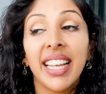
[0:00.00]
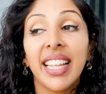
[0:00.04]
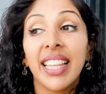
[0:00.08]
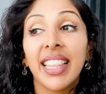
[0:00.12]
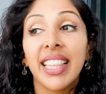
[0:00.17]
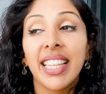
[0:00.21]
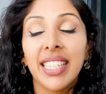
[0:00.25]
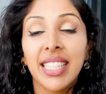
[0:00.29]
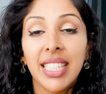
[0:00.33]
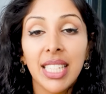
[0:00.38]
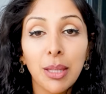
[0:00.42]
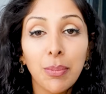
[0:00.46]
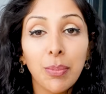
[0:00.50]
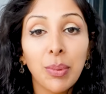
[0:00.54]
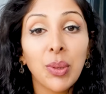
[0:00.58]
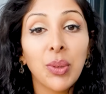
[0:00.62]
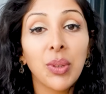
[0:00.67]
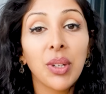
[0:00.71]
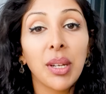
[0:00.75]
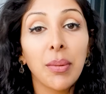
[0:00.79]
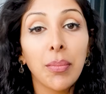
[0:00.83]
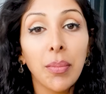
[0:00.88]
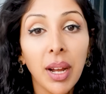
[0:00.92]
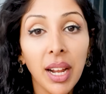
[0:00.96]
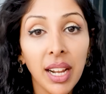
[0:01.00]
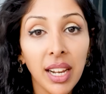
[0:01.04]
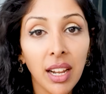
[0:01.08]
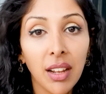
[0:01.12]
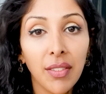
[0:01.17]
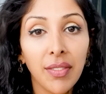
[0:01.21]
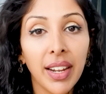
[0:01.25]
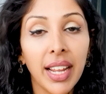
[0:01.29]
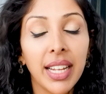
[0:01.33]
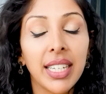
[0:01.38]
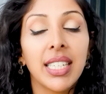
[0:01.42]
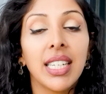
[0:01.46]
This is purely my
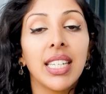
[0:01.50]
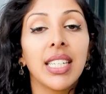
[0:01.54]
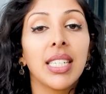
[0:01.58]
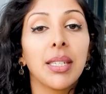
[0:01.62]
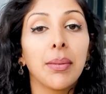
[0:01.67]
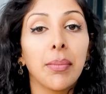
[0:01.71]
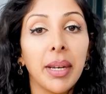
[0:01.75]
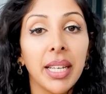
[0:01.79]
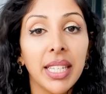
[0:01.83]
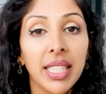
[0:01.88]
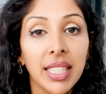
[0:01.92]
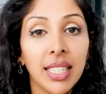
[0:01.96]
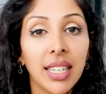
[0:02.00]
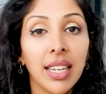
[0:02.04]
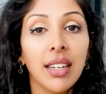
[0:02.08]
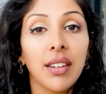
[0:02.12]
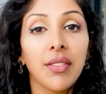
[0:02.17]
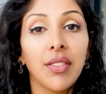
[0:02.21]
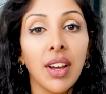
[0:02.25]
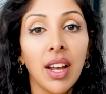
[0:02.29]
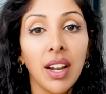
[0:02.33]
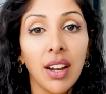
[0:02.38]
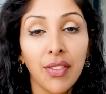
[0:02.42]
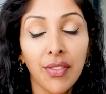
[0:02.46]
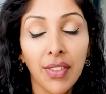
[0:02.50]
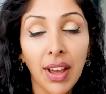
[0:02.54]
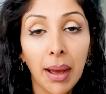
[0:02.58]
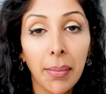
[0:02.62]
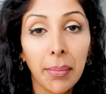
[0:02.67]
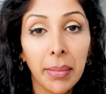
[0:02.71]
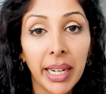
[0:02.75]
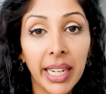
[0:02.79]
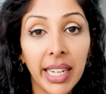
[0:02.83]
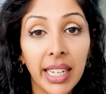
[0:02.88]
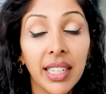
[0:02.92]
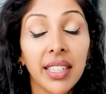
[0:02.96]
love letter to my skin of color
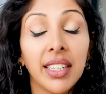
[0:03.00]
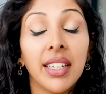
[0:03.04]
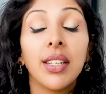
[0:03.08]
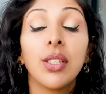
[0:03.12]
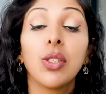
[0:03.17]
family,